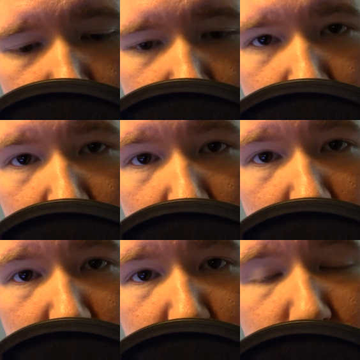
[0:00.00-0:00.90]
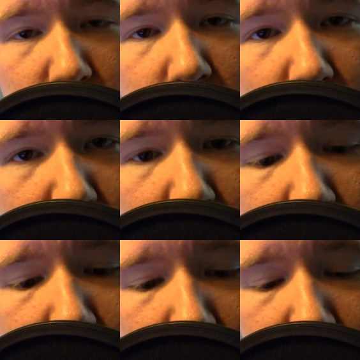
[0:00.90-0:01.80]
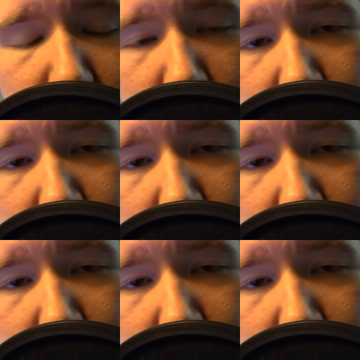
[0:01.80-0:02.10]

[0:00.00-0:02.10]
you're going to put too much pressure on yourself.